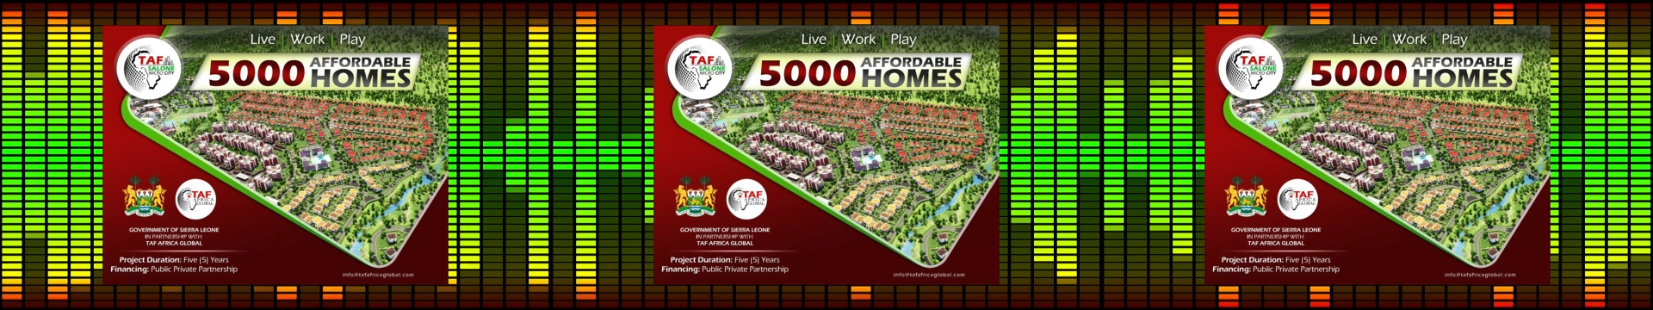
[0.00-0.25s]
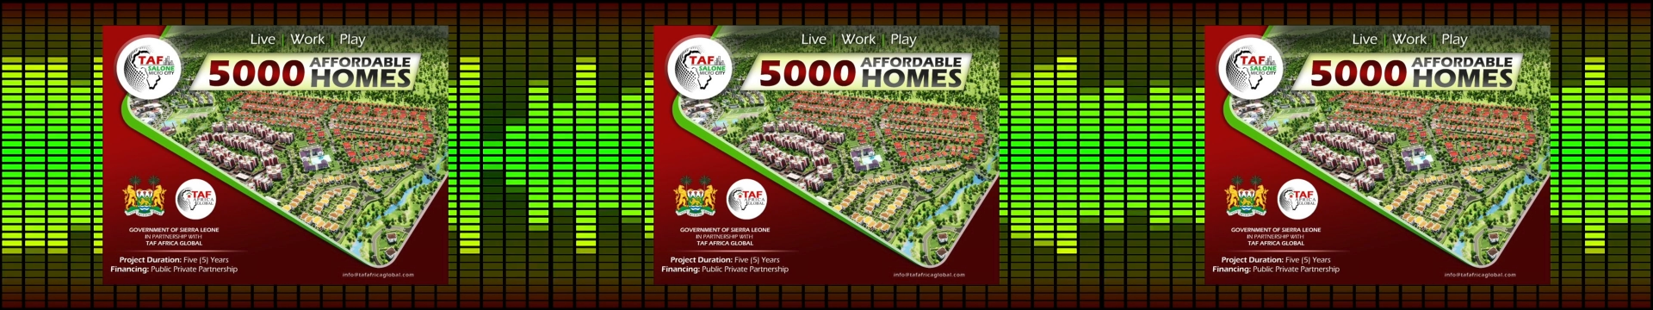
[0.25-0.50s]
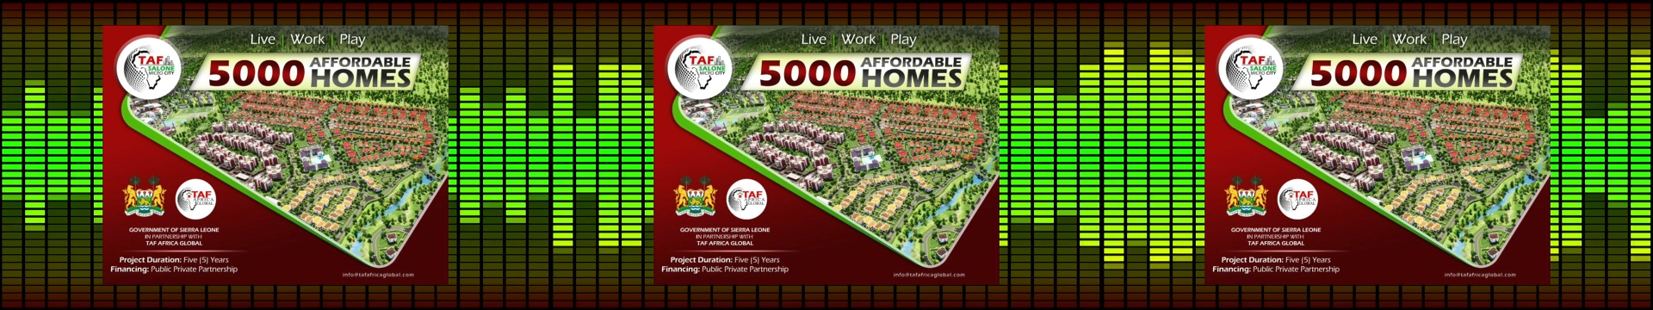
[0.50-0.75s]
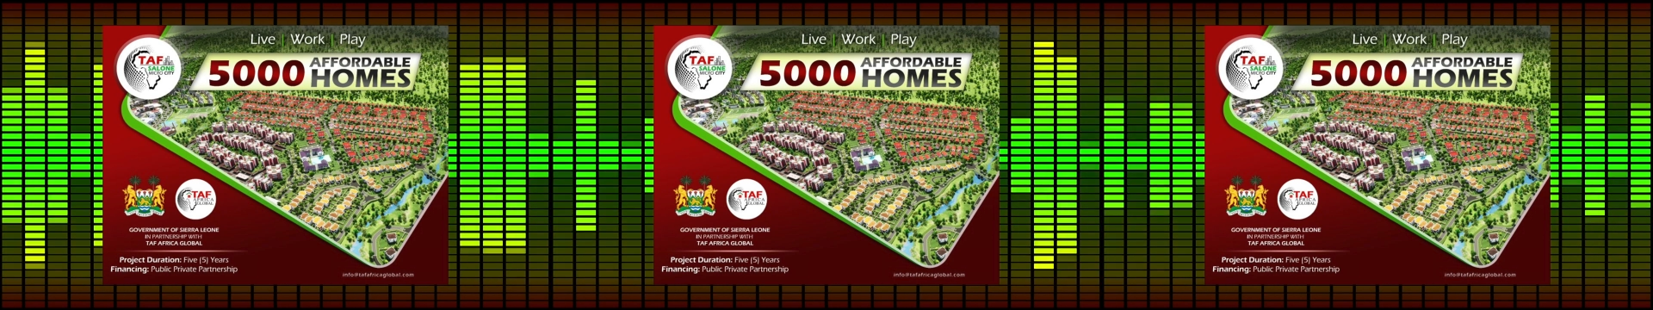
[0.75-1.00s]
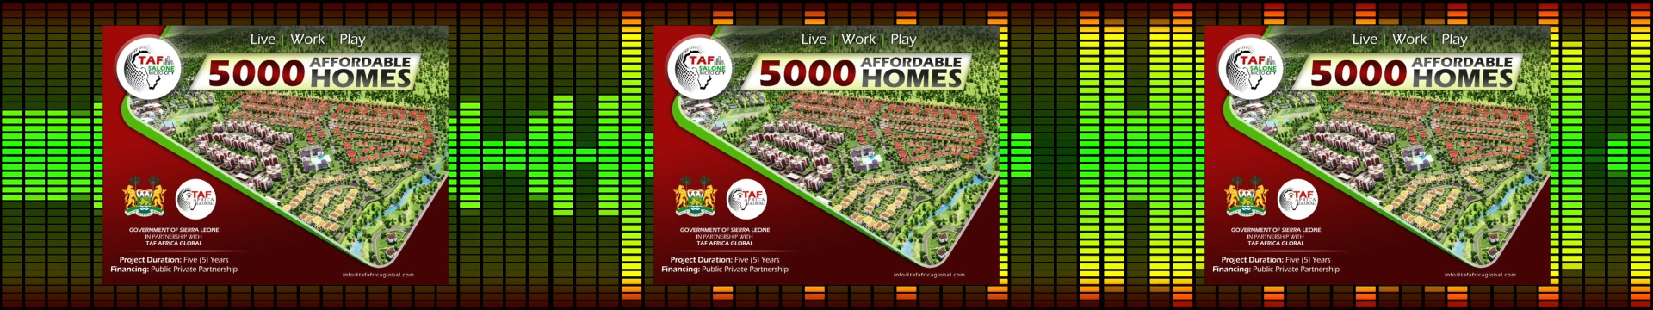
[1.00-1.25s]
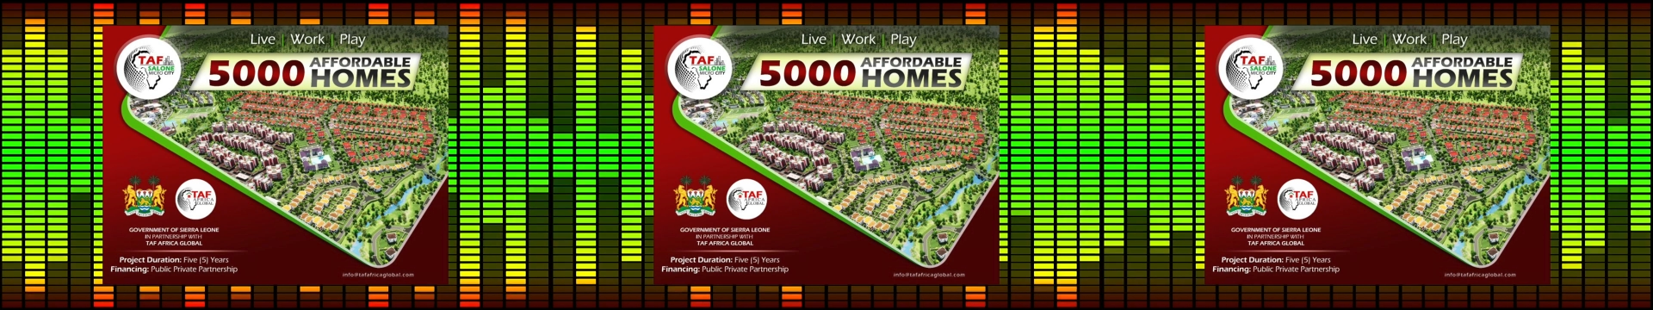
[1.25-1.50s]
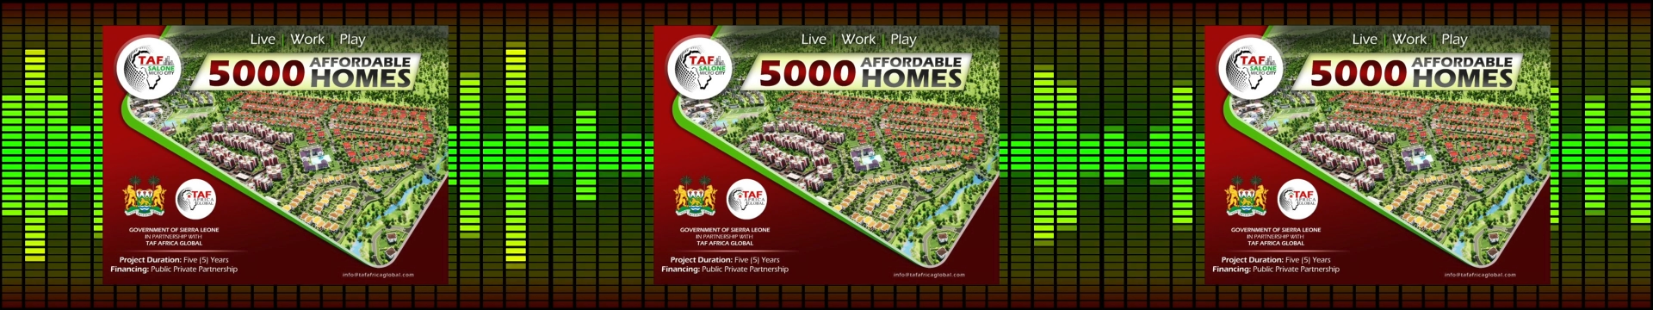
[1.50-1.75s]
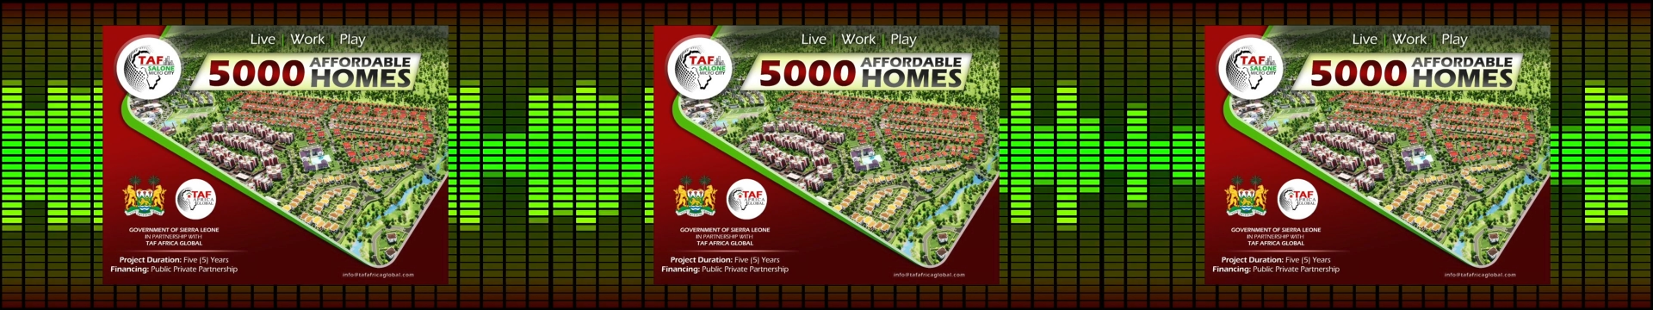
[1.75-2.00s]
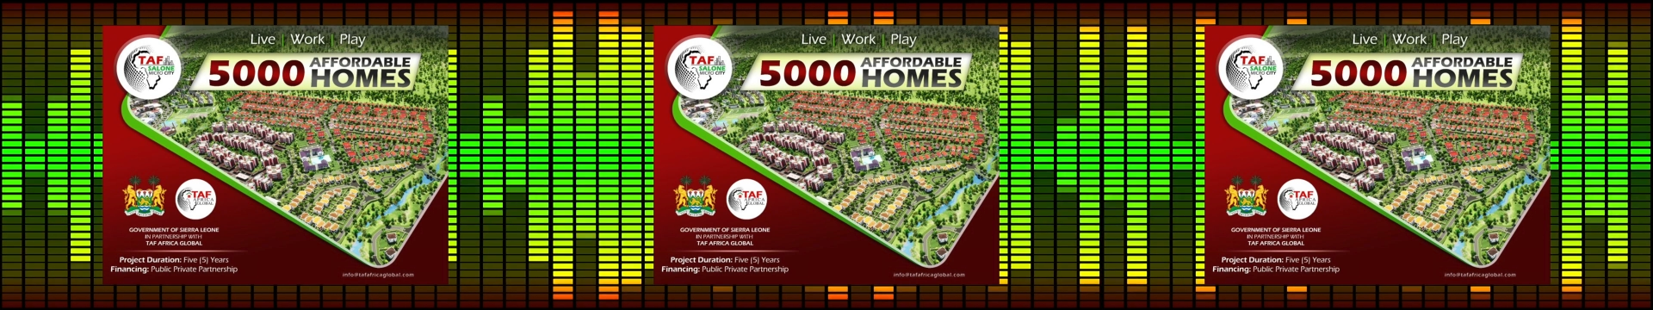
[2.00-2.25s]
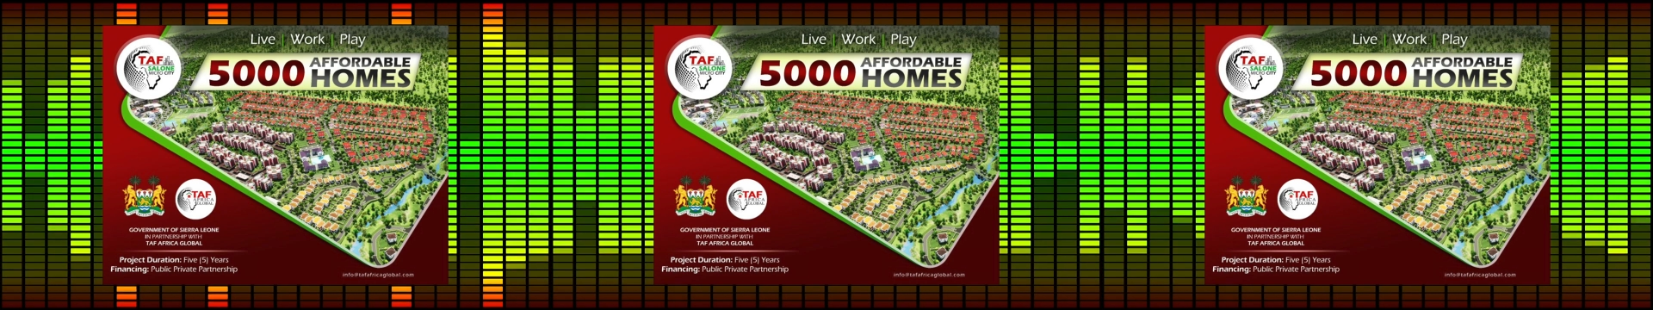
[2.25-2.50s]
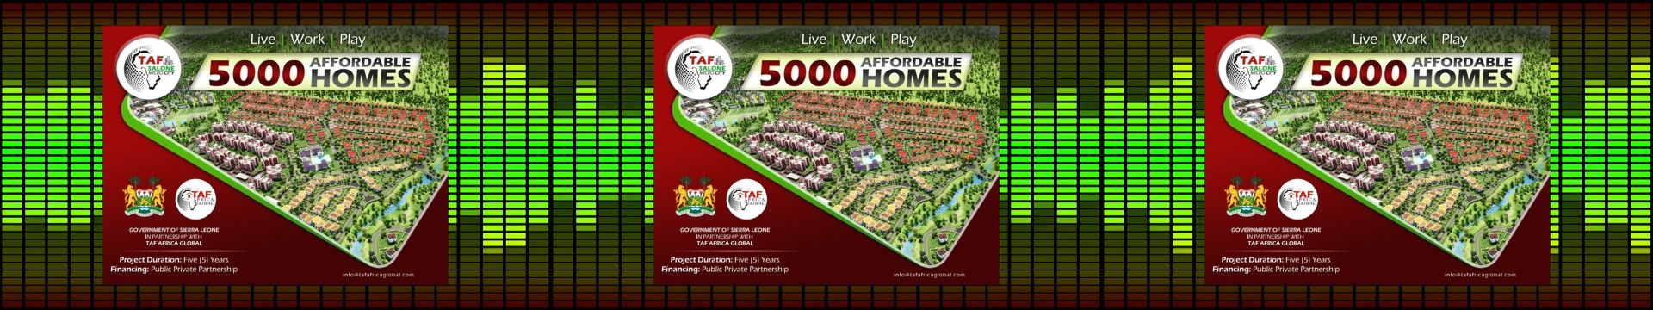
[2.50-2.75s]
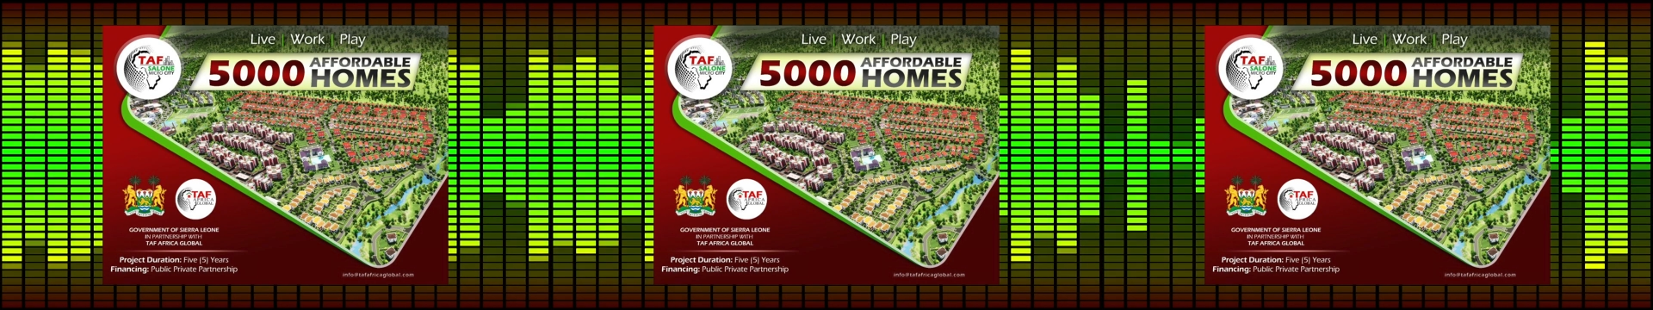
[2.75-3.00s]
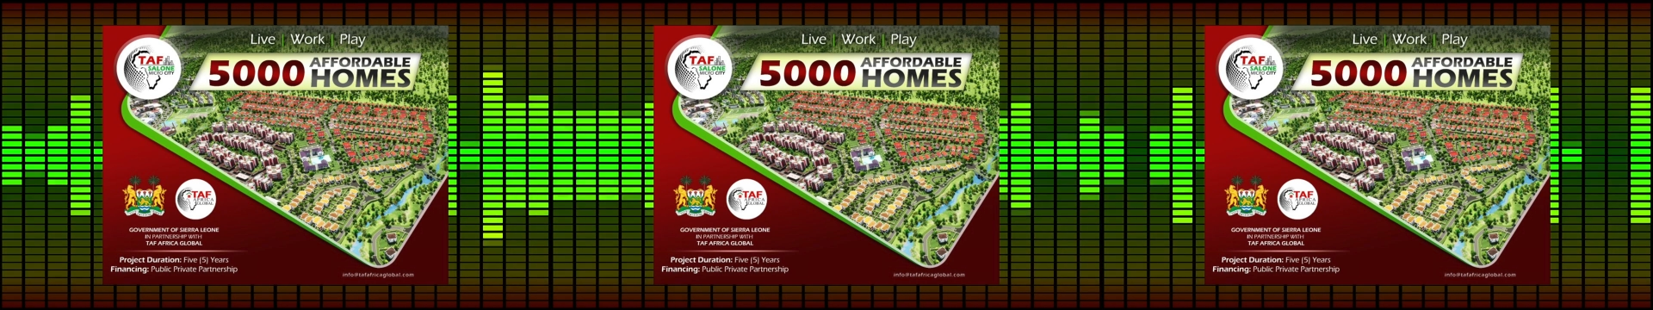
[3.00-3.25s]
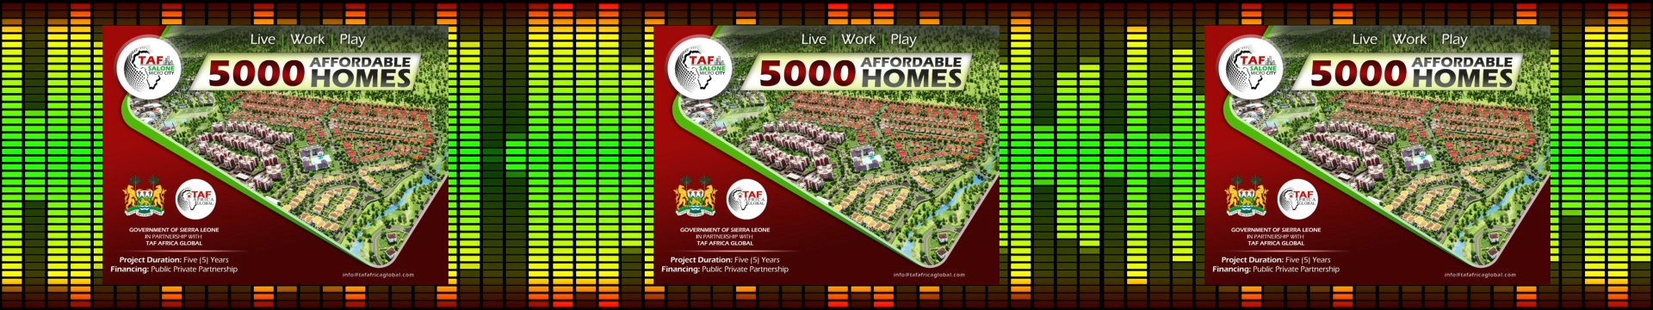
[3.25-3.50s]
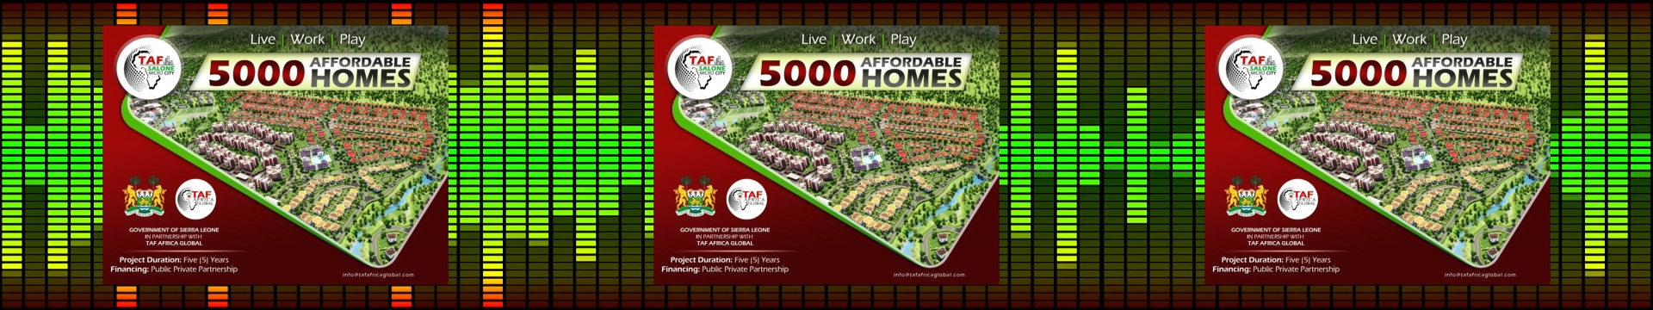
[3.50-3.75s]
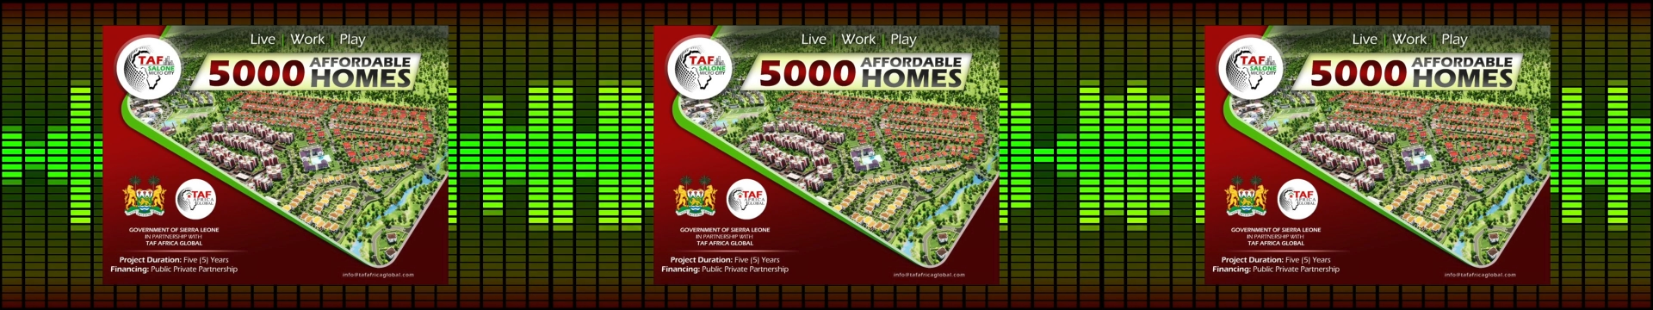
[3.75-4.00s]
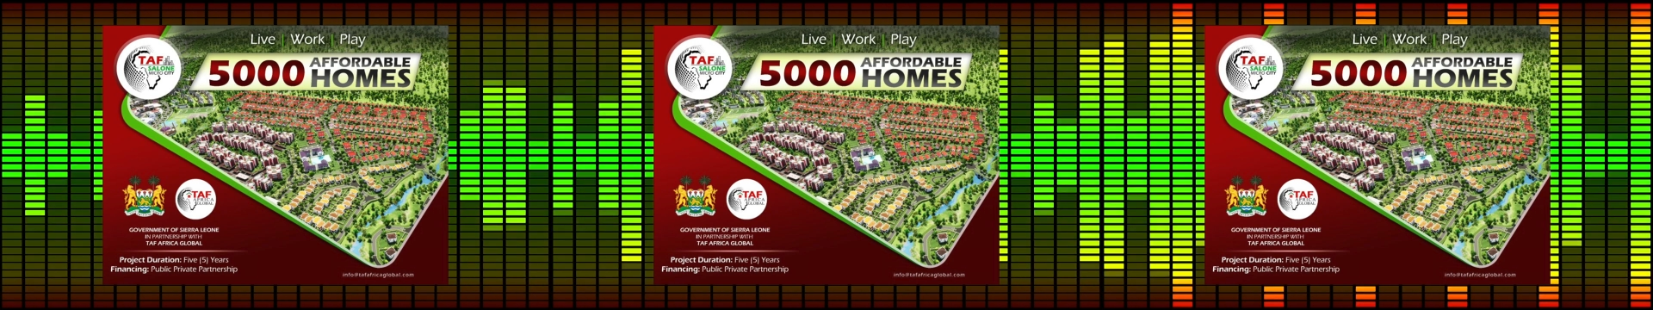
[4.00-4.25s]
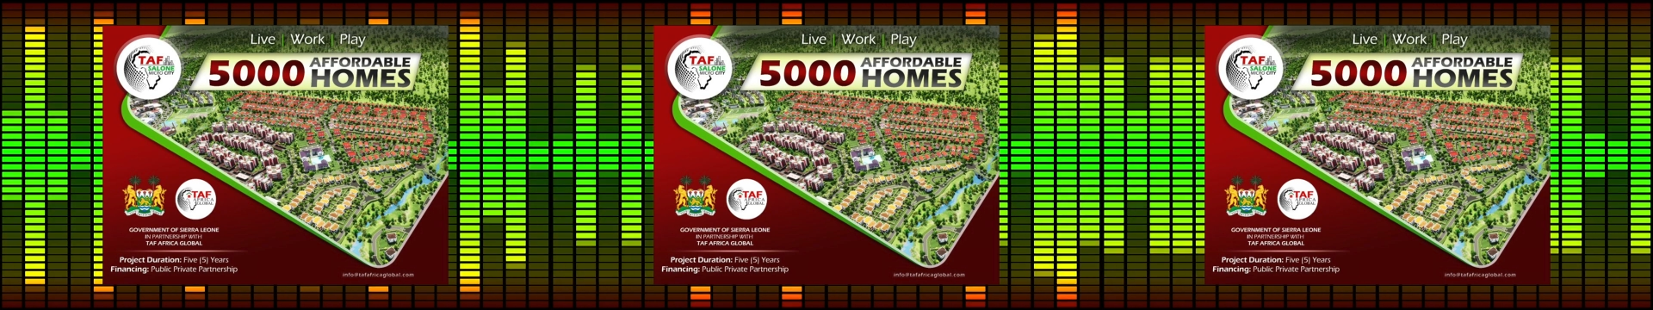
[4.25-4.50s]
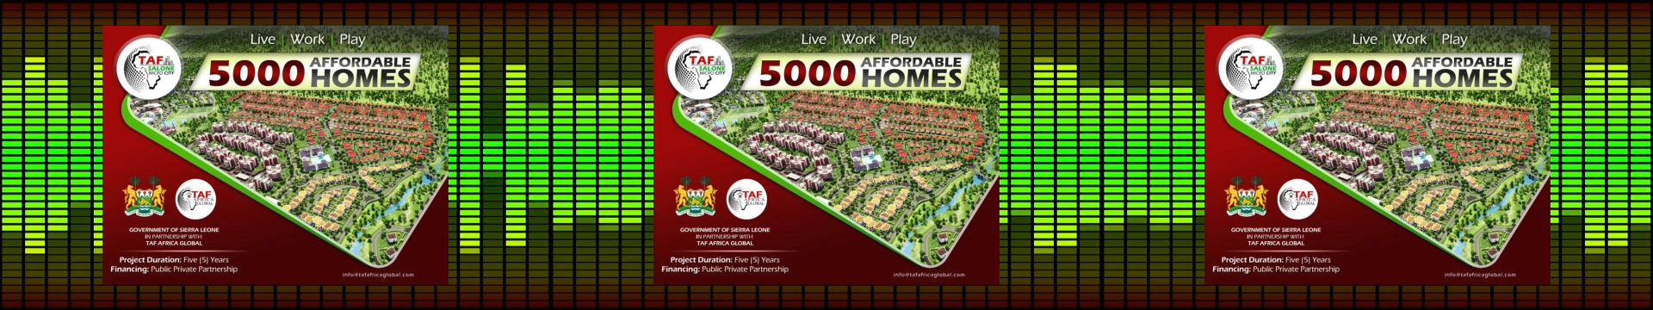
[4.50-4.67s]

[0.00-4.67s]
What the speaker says: (no speaker visible)